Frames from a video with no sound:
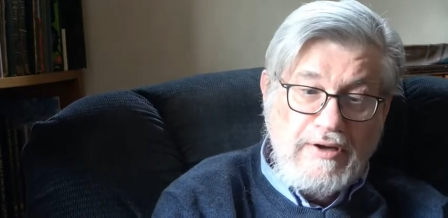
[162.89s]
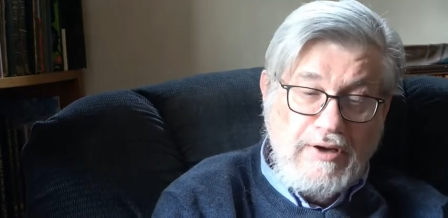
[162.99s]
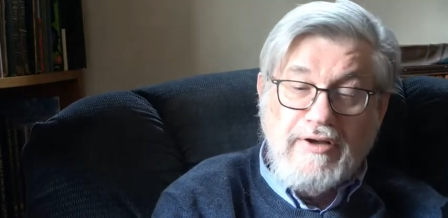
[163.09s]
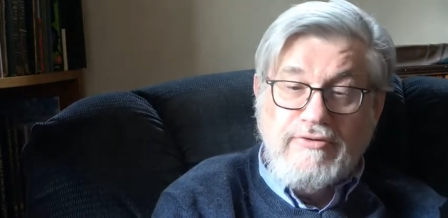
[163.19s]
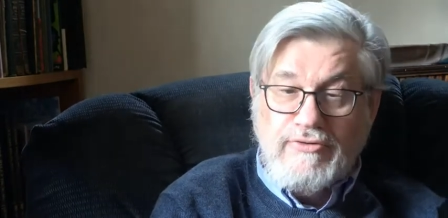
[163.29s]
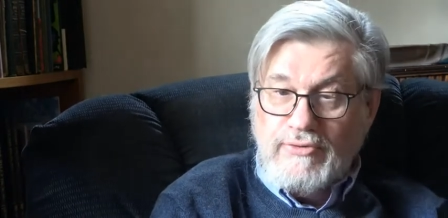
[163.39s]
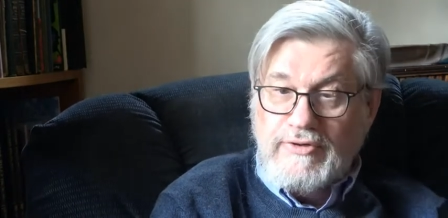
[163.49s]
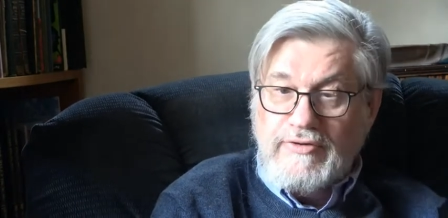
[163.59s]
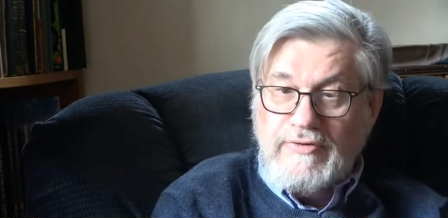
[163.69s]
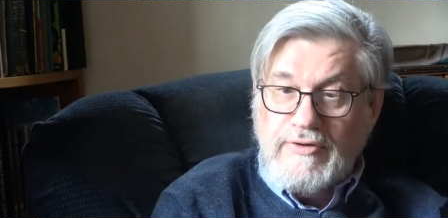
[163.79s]
not
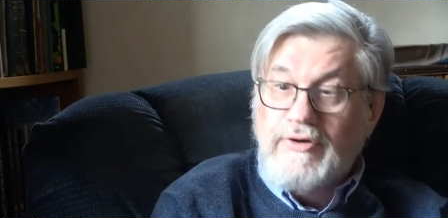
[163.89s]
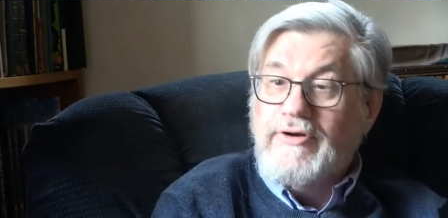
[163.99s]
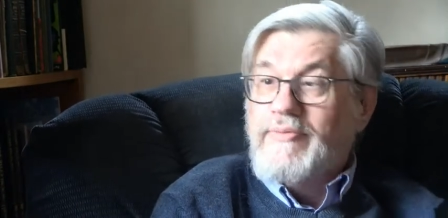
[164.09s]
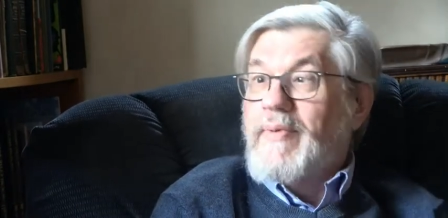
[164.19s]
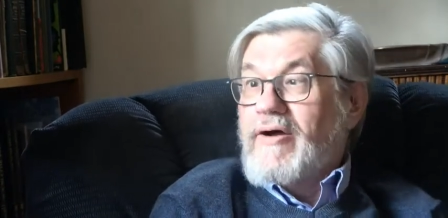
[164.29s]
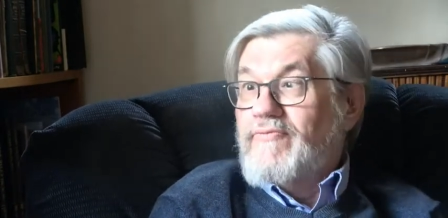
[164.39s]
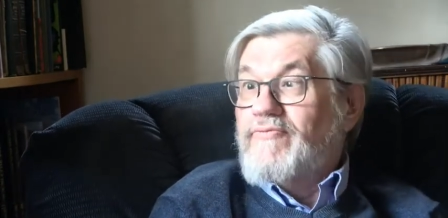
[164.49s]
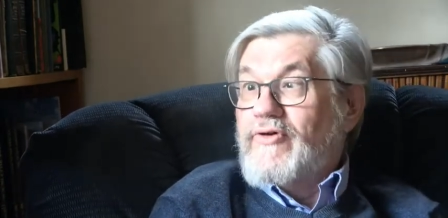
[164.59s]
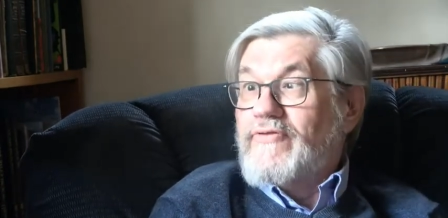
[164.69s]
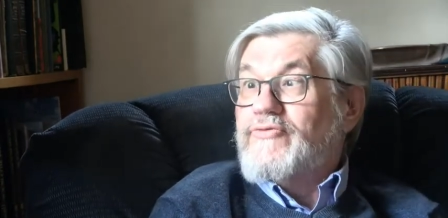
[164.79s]
Jewish, learned about him
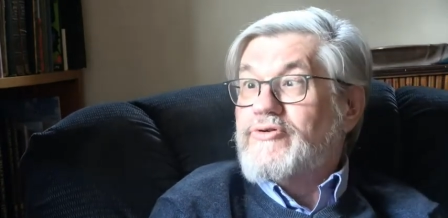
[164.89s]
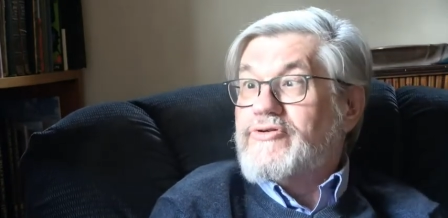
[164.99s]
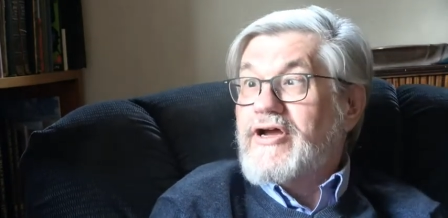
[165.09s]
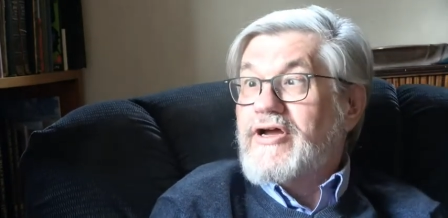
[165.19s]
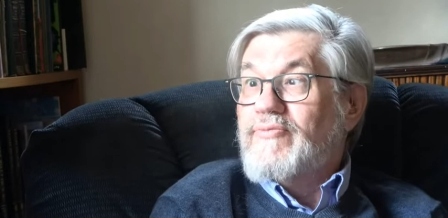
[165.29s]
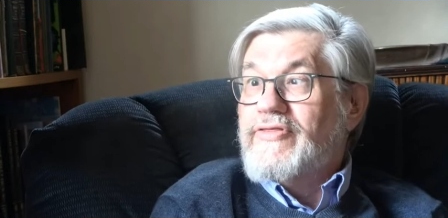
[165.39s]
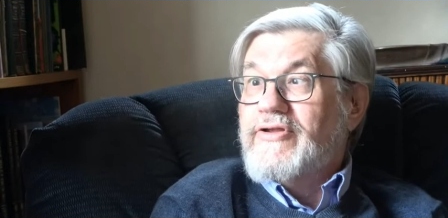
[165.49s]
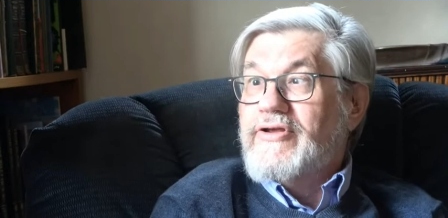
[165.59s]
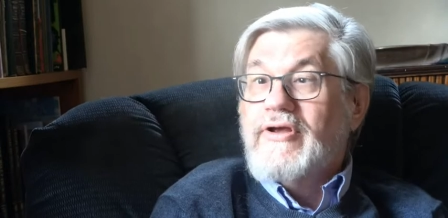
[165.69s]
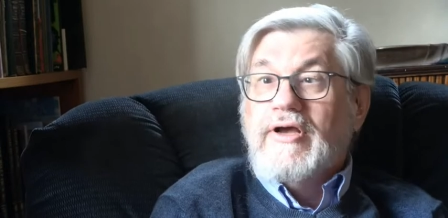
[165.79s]
for the first time when
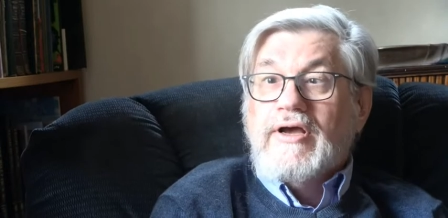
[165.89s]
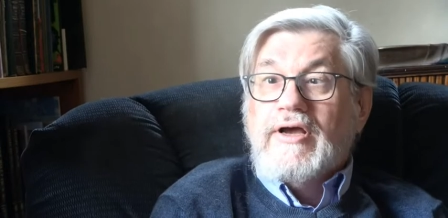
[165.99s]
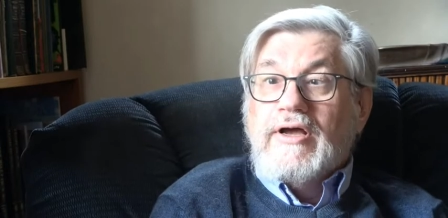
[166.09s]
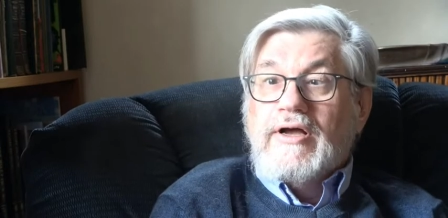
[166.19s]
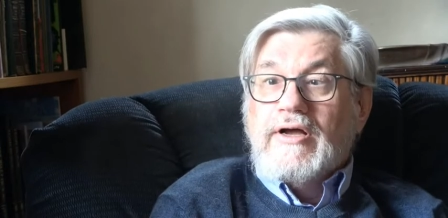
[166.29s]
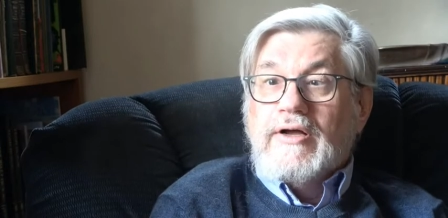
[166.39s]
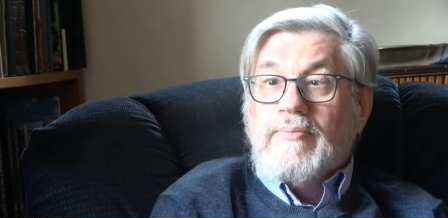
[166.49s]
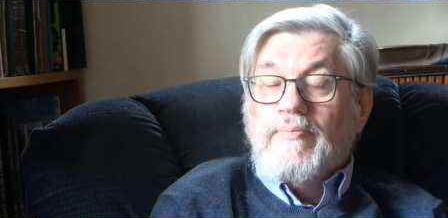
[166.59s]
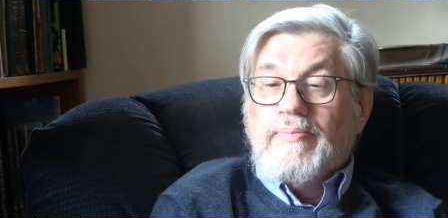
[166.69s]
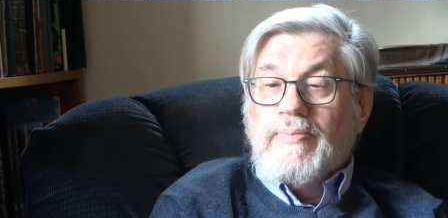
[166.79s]
the
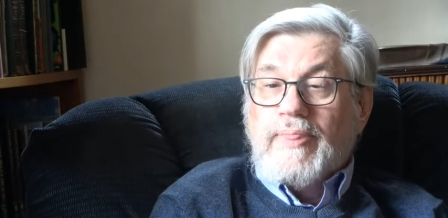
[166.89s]
um,